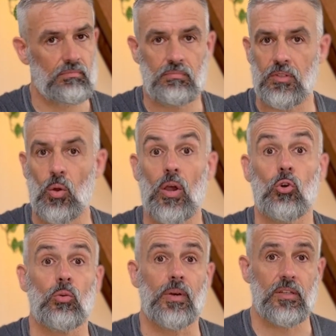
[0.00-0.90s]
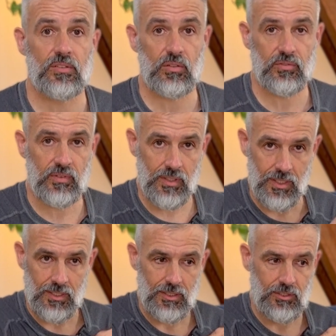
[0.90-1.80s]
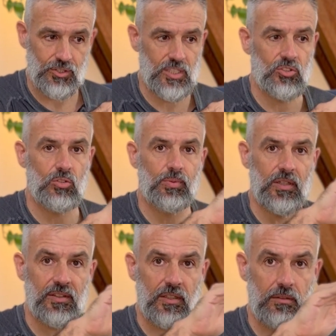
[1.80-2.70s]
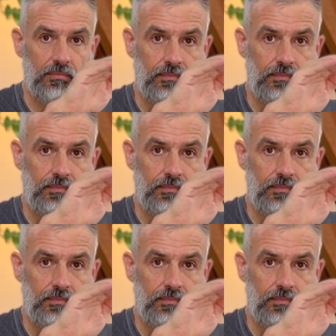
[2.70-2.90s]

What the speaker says: go out all by itself. Gentle breath in.